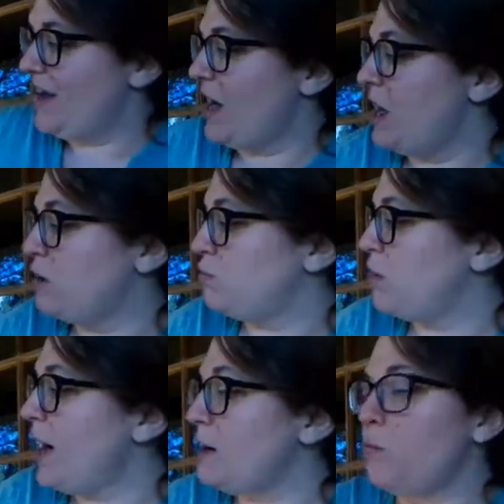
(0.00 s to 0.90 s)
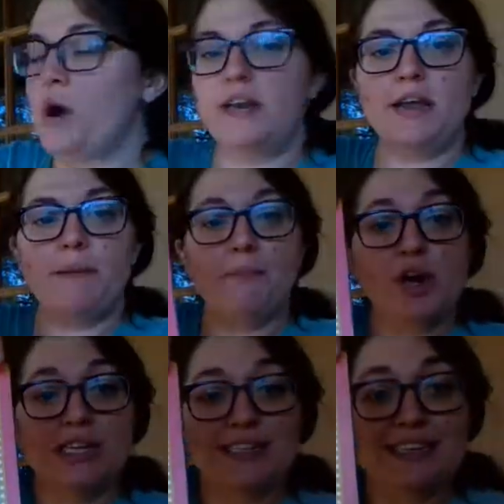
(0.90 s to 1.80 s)
All right, what number
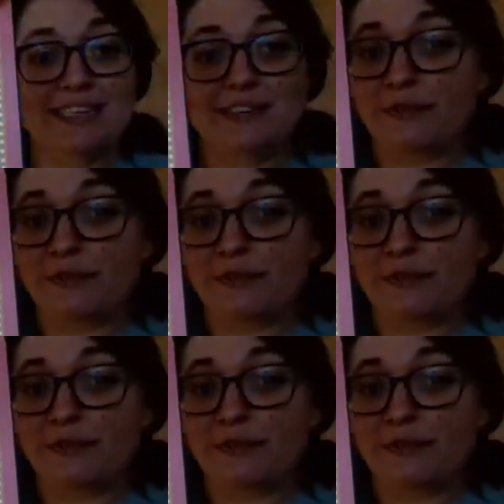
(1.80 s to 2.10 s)
is this,